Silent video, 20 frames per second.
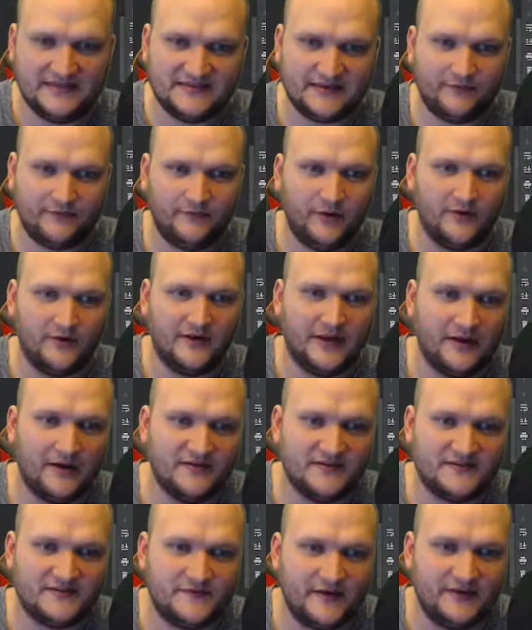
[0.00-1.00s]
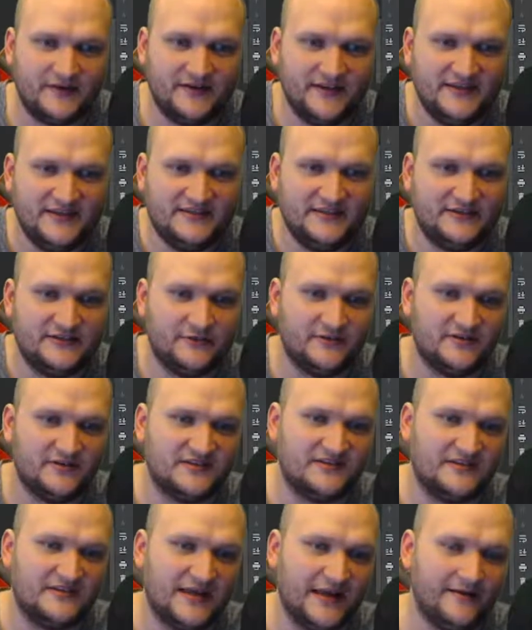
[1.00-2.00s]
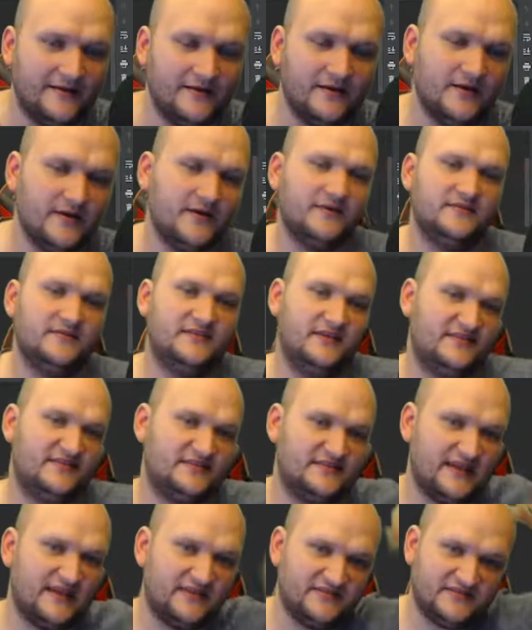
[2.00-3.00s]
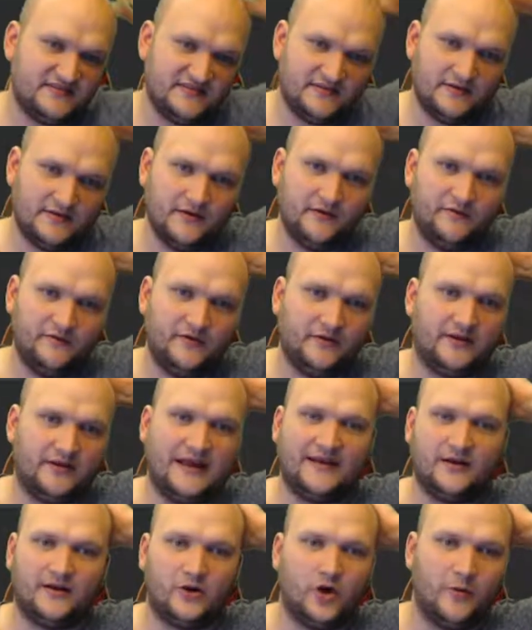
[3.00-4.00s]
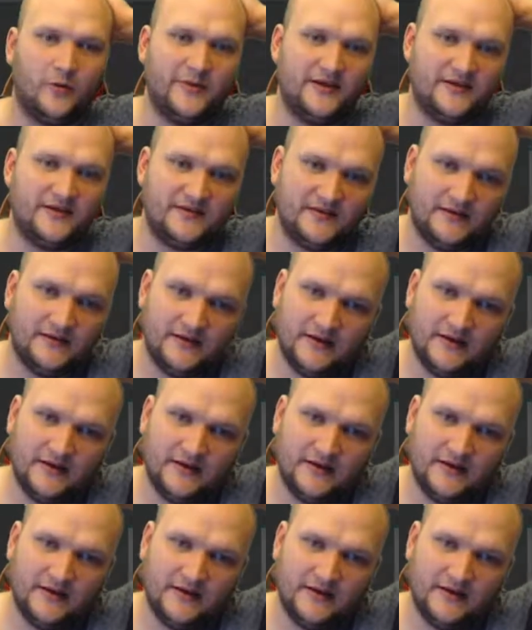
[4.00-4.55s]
I wrote it out, it's fairly easy to understand. This test will get a comment.